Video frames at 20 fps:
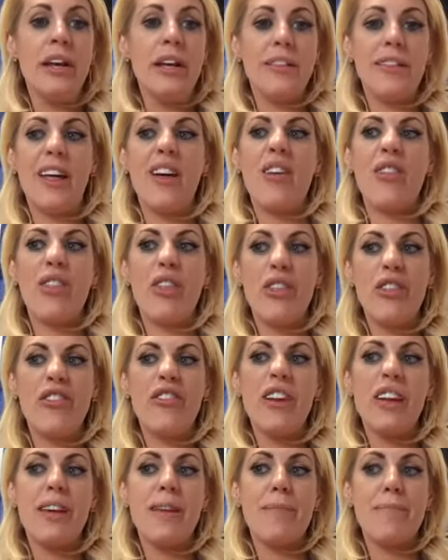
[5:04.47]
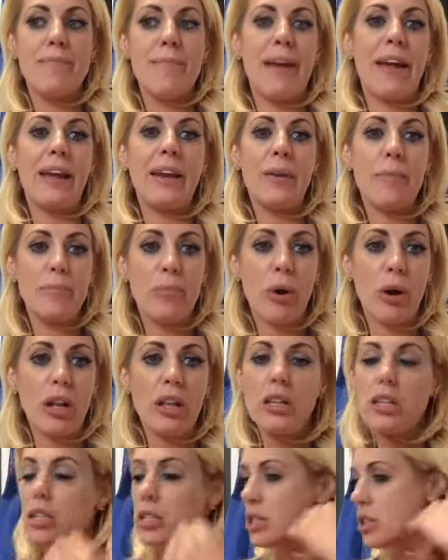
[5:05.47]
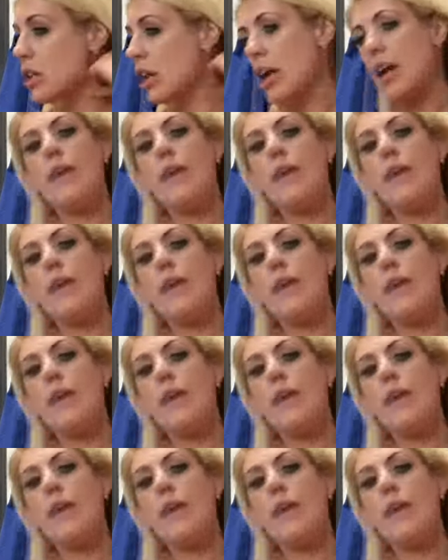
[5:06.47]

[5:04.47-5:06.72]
They are the 3 main points.